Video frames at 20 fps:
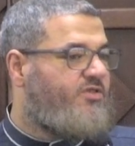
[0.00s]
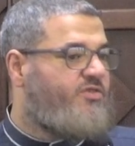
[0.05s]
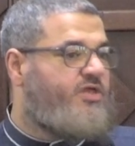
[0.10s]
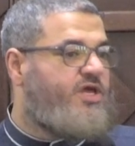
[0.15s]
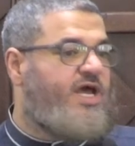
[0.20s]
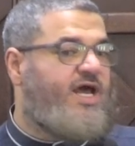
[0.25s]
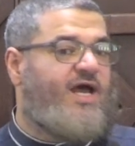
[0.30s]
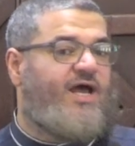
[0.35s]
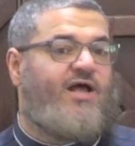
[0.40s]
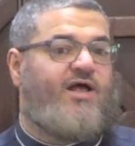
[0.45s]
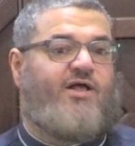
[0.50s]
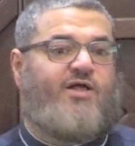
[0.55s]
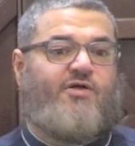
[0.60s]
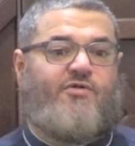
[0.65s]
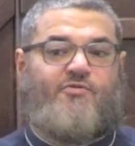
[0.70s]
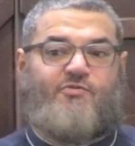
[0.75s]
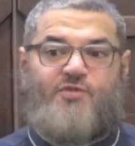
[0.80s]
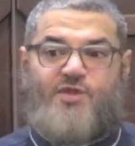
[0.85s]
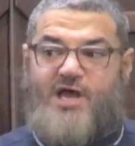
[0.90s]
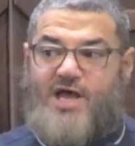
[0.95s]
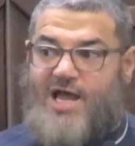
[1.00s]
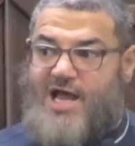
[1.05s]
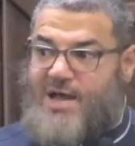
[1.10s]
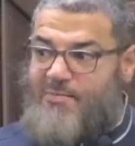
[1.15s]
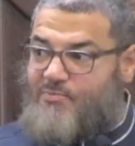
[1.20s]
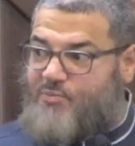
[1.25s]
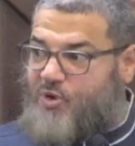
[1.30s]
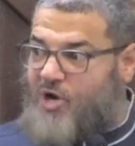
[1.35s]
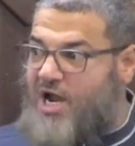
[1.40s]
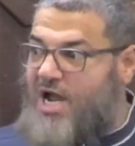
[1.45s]
A
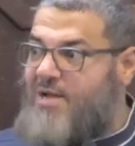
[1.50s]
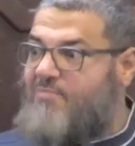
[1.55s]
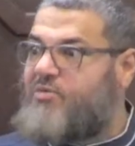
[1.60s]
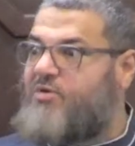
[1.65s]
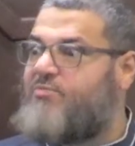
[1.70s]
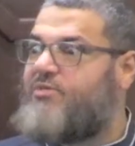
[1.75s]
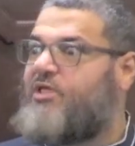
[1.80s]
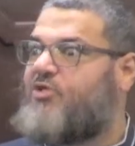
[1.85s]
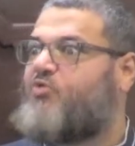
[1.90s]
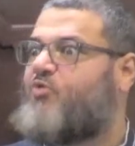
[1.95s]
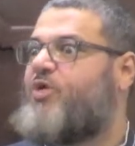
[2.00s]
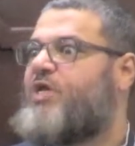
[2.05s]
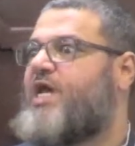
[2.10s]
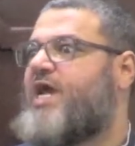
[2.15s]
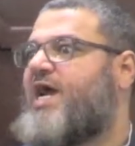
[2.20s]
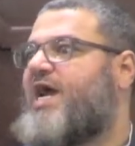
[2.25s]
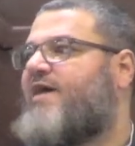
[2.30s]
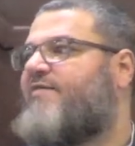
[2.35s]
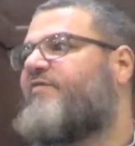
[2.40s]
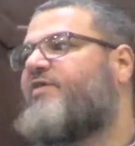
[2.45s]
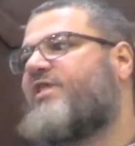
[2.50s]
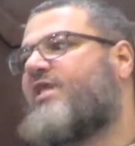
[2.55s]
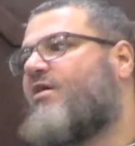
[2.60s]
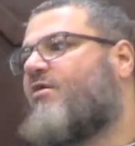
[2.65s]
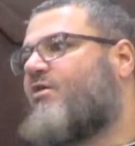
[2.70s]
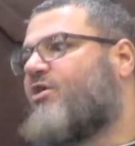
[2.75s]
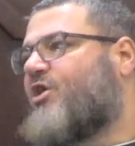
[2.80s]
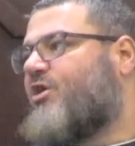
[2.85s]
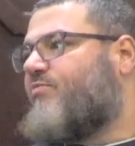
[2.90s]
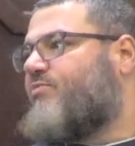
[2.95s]
problem that we have in
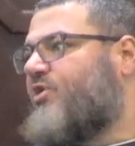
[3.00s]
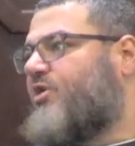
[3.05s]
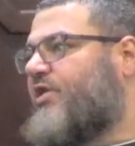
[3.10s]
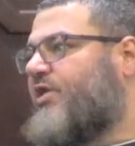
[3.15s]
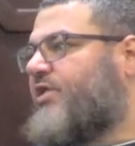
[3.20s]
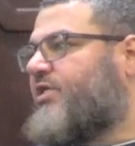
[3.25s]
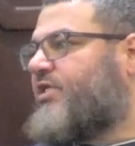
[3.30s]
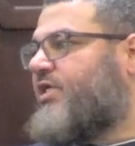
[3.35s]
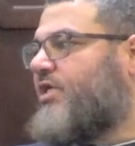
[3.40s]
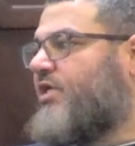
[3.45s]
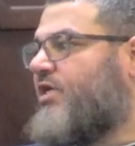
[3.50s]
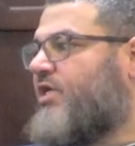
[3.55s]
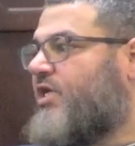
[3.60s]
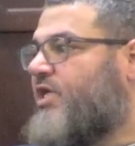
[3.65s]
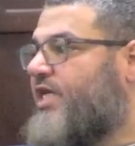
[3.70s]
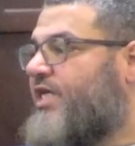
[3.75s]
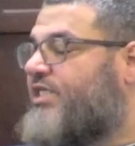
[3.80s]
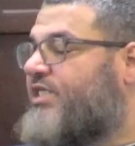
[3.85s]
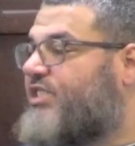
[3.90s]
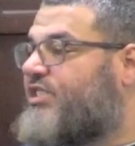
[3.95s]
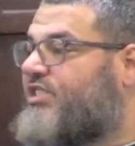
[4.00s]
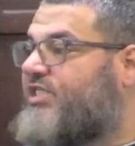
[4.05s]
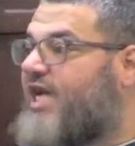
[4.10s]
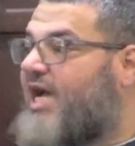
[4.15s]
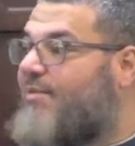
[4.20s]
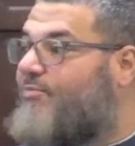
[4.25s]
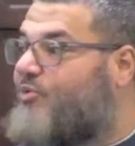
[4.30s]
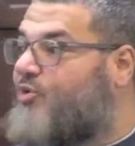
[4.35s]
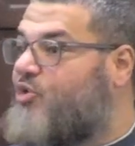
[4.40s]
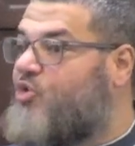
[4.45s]
our community. It's just
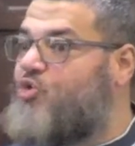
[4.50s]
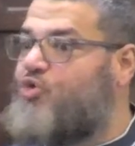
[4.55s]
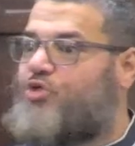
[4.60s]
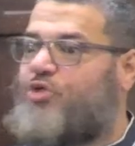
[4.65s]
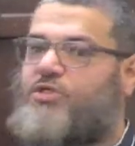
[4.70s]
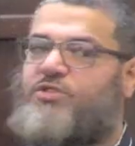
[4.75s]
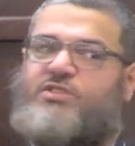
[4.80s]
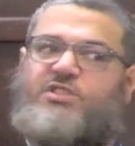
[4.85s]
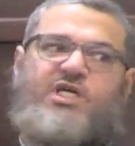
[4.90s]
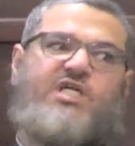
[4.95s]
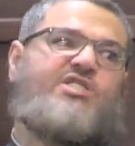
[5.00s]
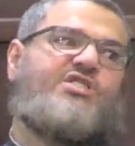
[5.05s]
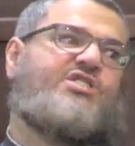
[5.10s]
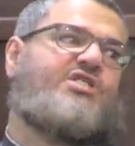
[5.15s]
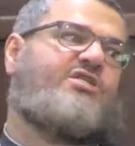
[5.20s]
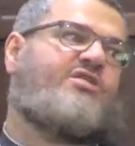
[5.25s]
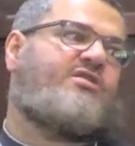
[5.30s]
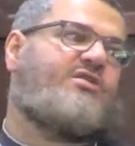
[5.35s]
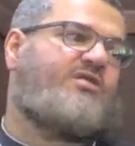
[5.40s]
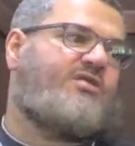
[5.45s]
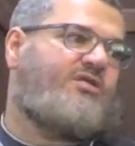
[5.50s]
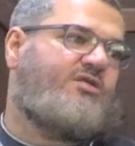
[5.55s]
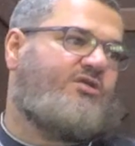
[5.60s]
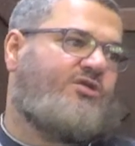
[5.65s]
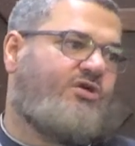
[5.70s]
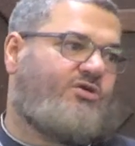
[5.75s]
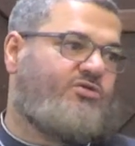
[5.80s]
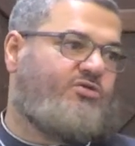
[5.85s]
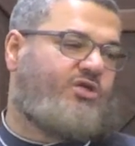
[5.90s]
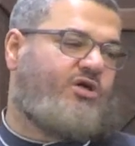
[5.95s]
taboo, don't touch it.
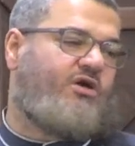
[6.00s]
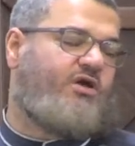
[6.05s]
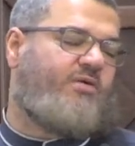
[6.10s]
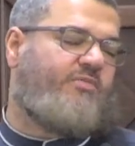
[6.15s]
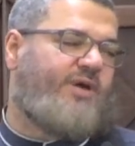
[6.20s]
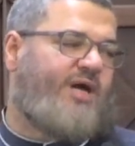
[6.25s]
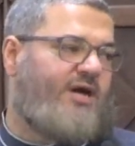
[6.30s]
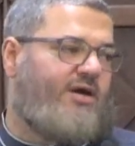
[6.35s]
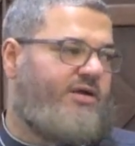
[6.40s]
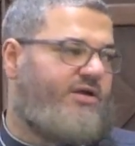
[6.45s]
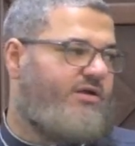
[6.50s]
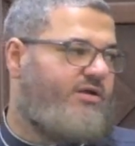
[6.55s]
Don't talk about it.